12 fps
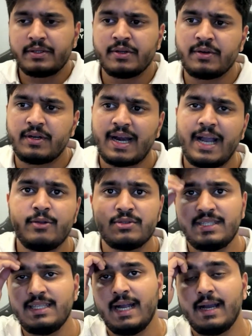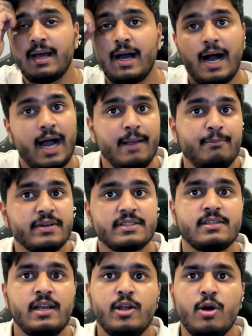try to see that. I
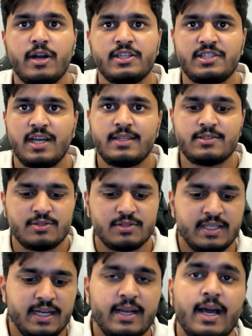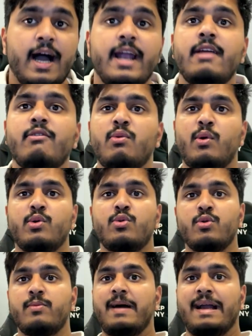personally got a chance to see it. I never want to go
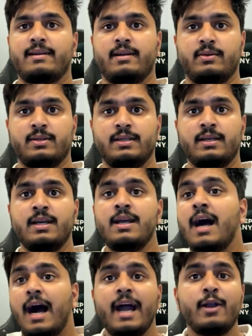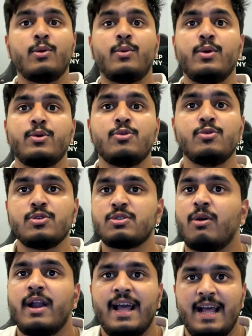back now. I don't want to lose what
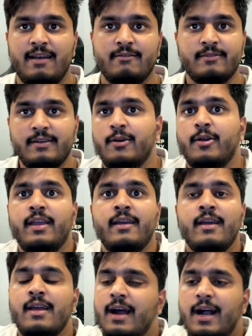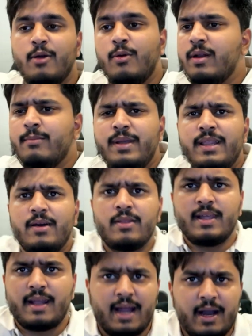I have. Okay, I don't want to be down there.
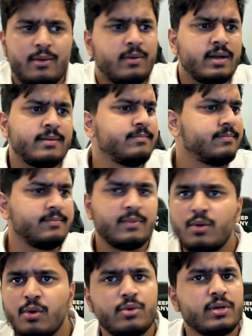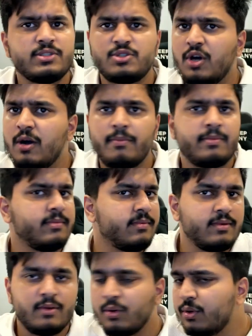I don't want to go to a job,
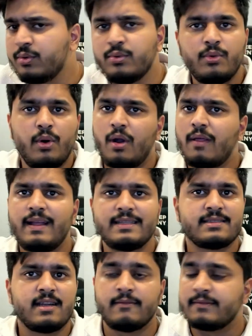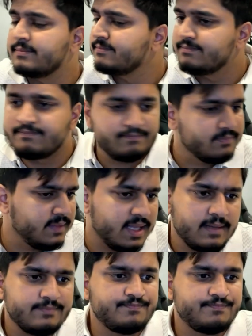go do all of that stuff. Now